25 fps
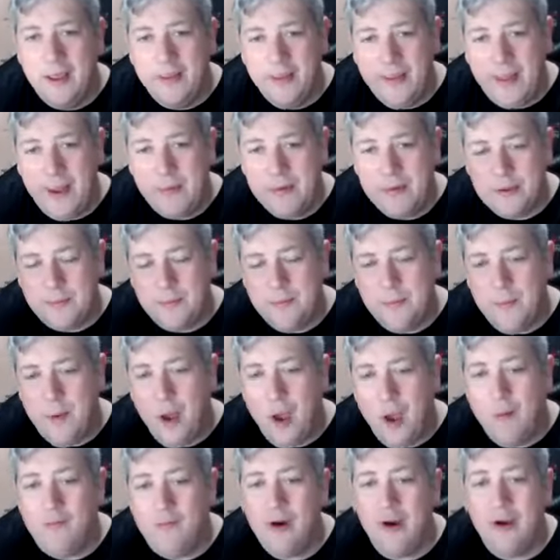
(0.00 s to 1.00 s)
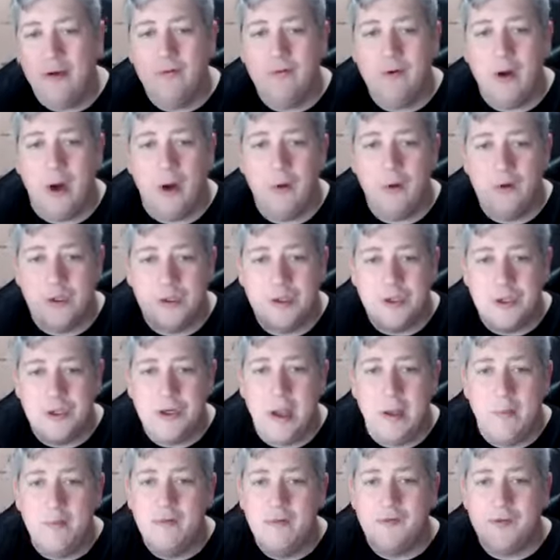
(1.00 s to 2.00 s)
there was a murmuring arose as the
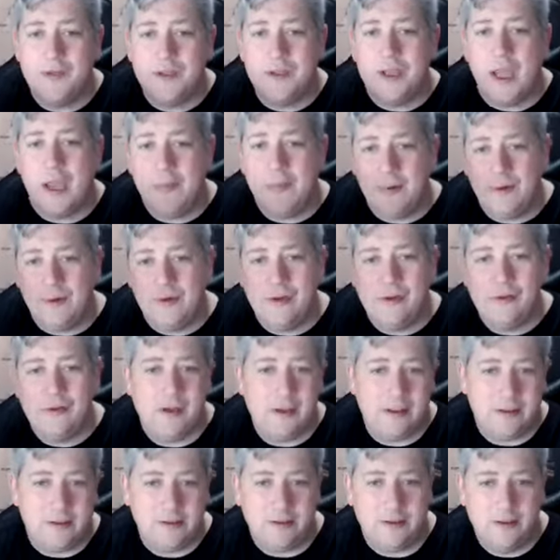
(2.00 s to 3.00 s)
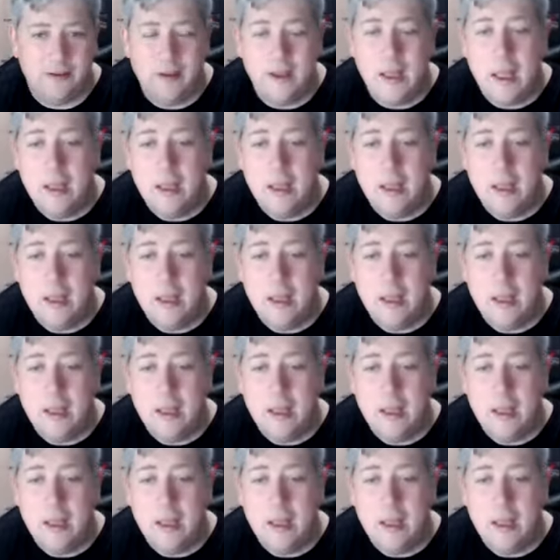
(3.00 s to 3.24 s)
number of disciples increased.